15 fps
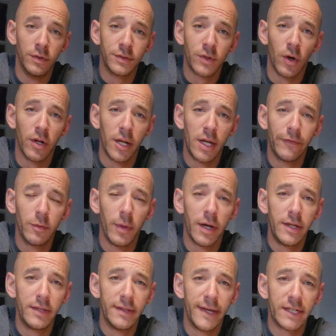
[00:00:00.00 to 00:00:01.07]
What's going on,
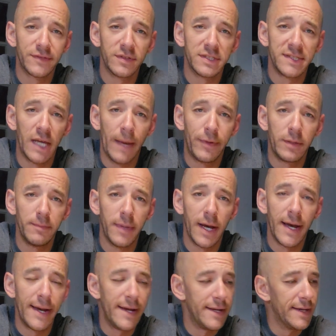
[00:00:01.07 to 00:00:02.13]
everybody, and thanks for stopping
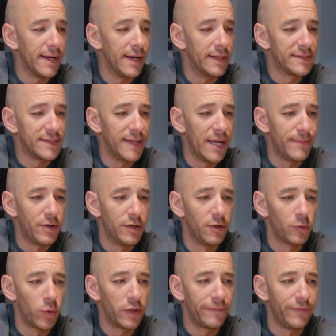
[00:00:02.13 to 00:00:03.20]
by. Today I'm going to do
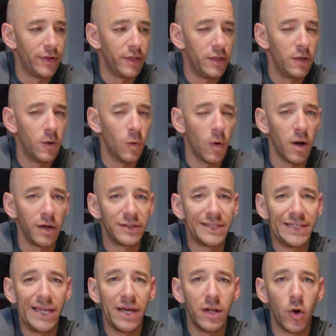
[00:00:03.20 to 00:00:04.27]
a quick video
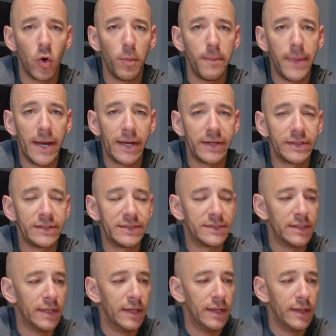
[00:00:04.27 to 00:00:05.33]
on get-home
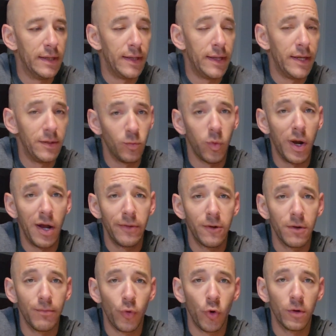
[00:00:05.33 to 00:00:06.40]
bags and why
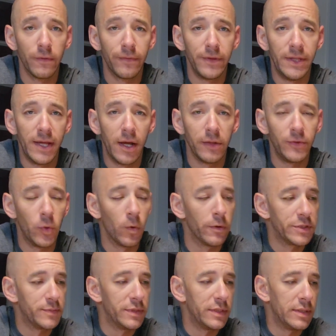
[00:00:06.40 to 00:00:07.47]
they're important for the
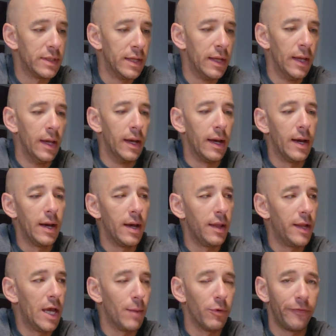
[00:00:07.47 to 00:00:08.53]
outdoorsman.
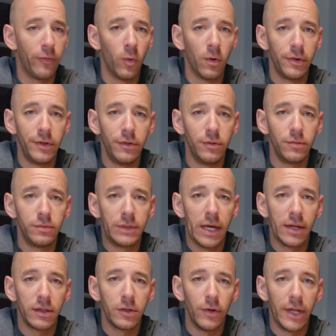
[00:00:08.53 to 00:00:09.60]
Now, before you
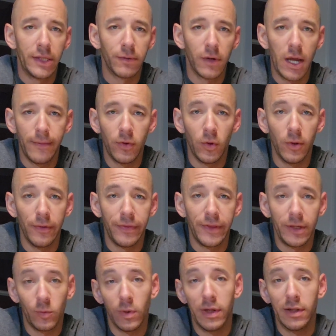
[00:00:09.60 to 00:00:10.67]
kind of go down the rabbit hole and
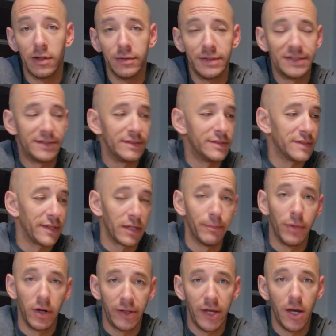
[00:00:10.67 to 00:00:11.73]
think, well, this is like a
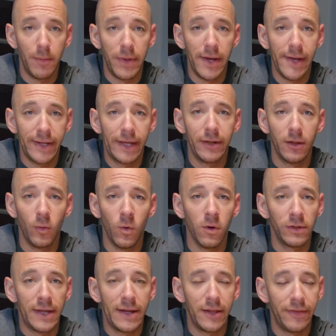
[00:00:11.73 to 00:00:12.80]
bug-out bag, end of the
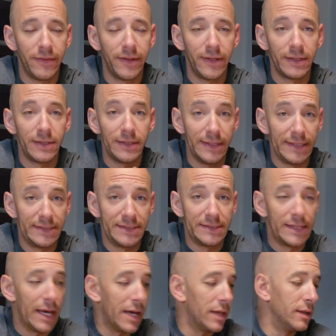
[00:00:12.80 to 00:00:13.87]
world kind of thing, it's
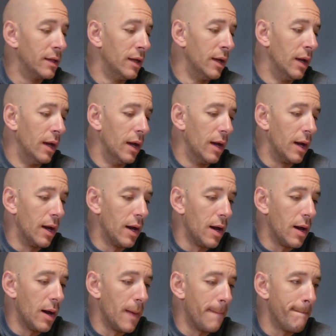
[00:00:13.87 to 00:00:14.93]
not.
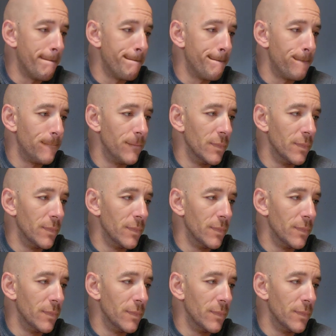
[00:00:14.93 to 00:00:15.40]
Um,